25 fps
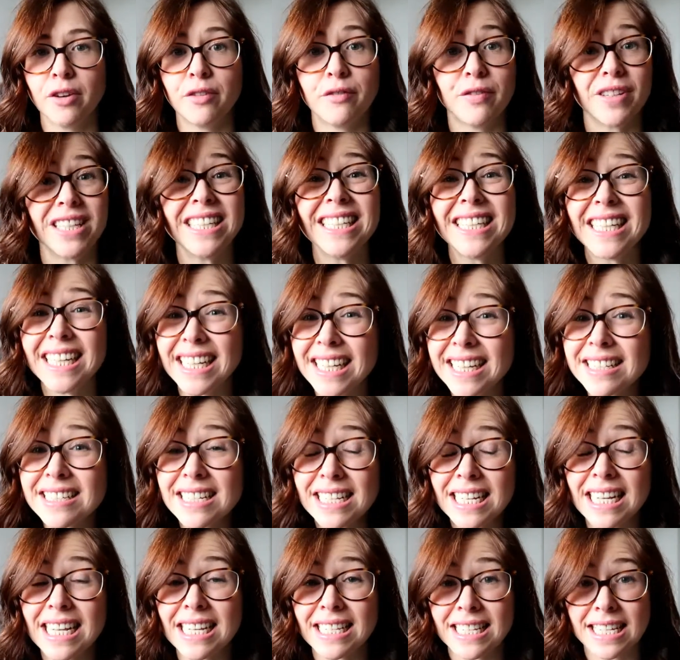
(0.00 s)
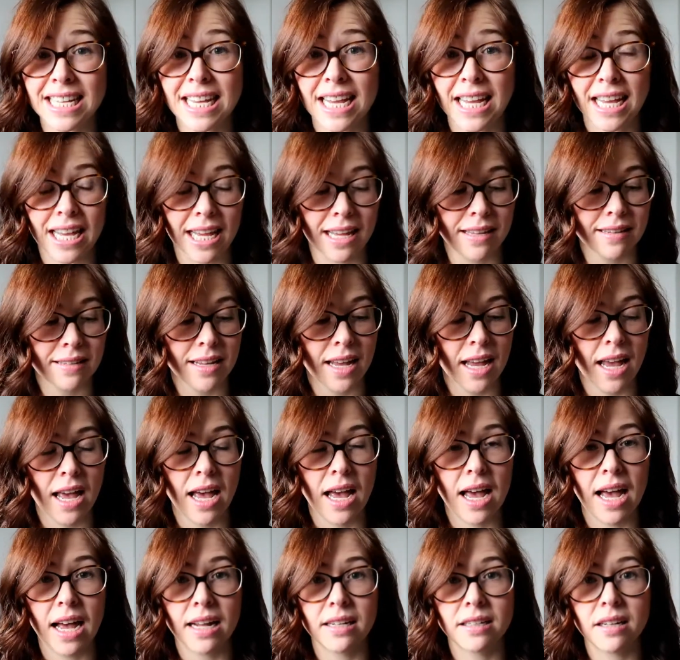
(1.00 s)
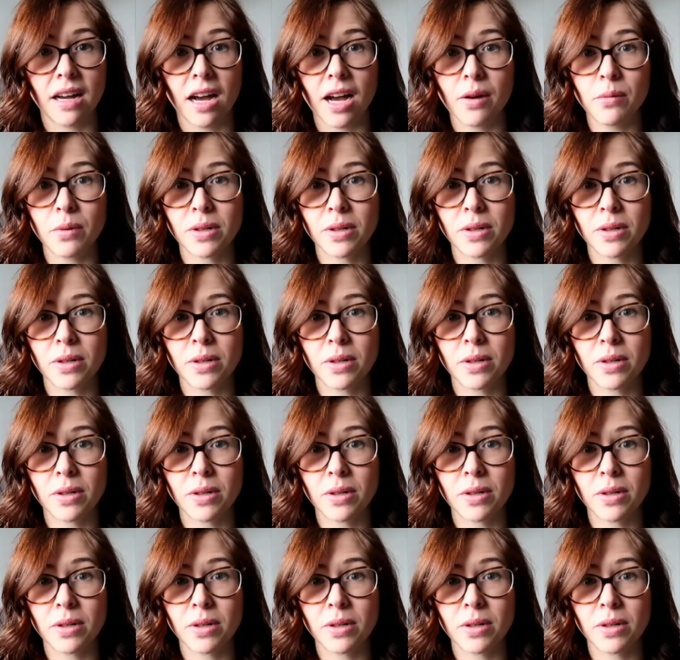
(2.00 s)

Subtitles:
for years and years and years, and I